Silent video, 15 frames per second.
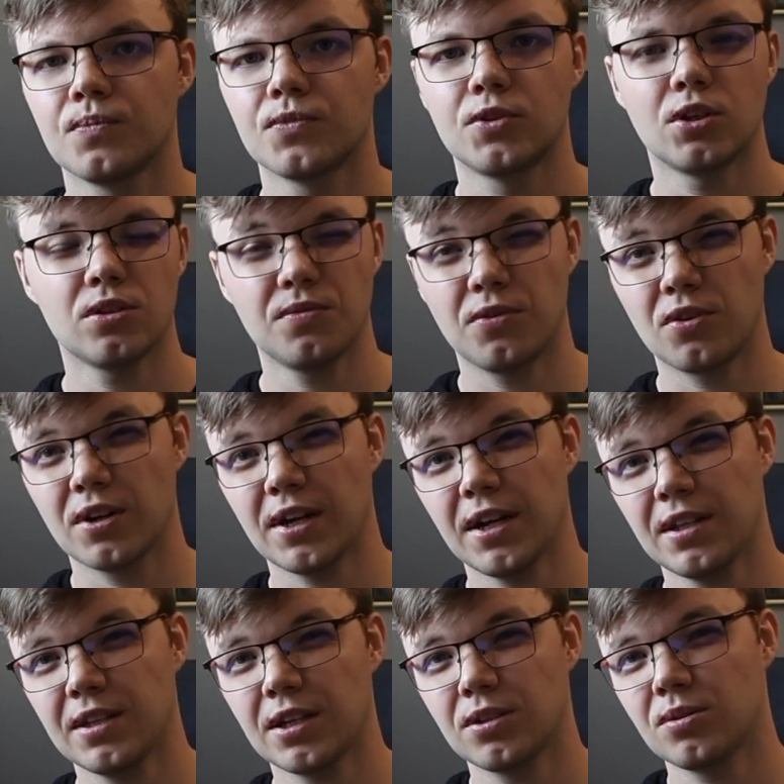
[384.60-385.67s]
Don't
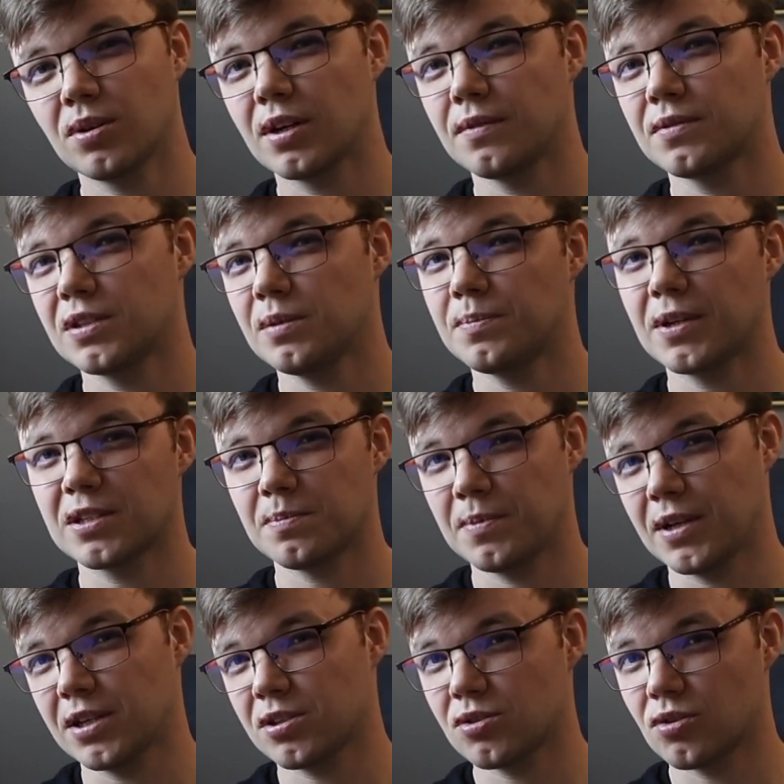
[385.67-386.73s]
forget that you have C++
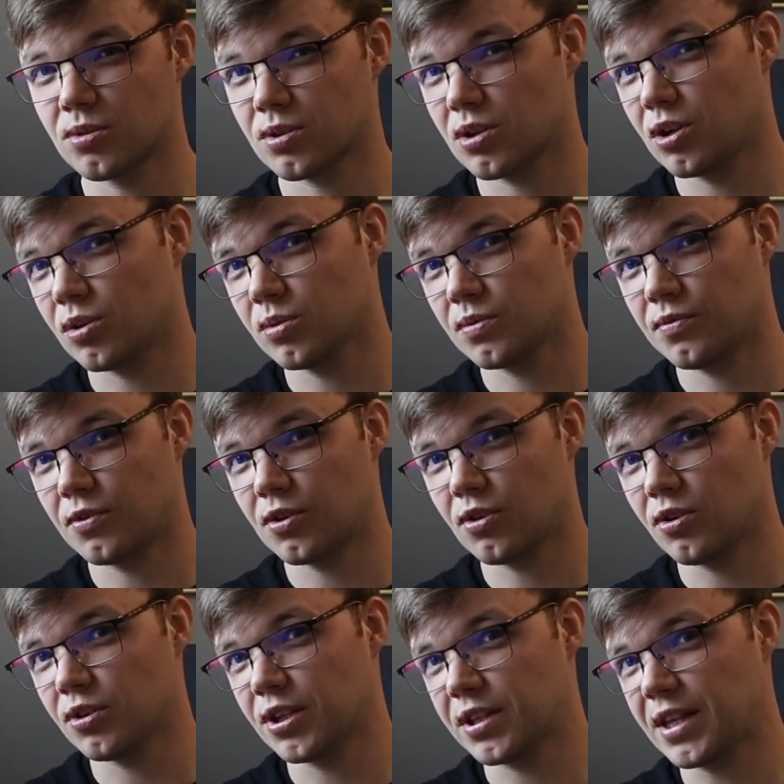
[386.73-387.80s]
source code for
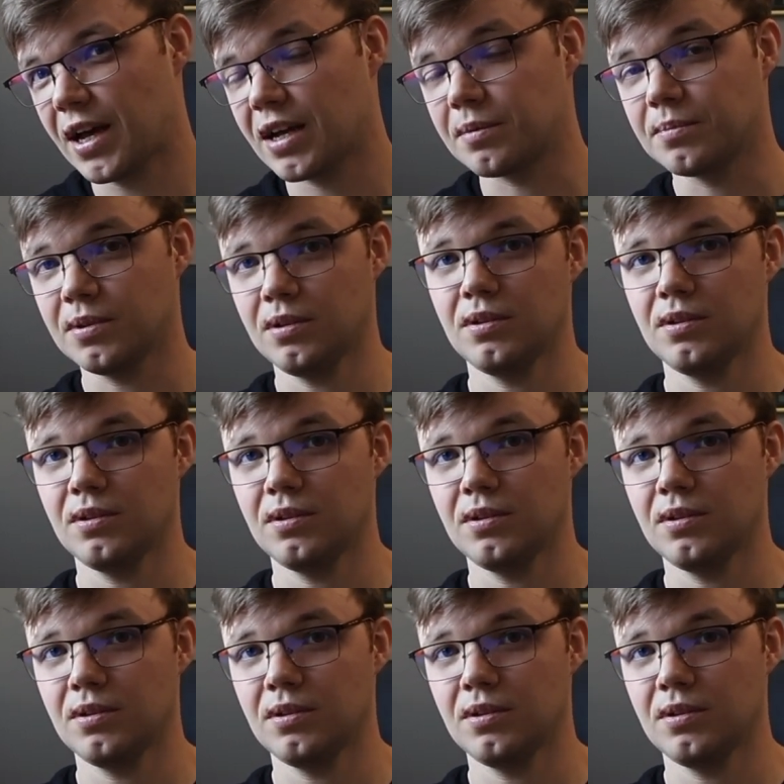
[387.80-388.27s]
all the time.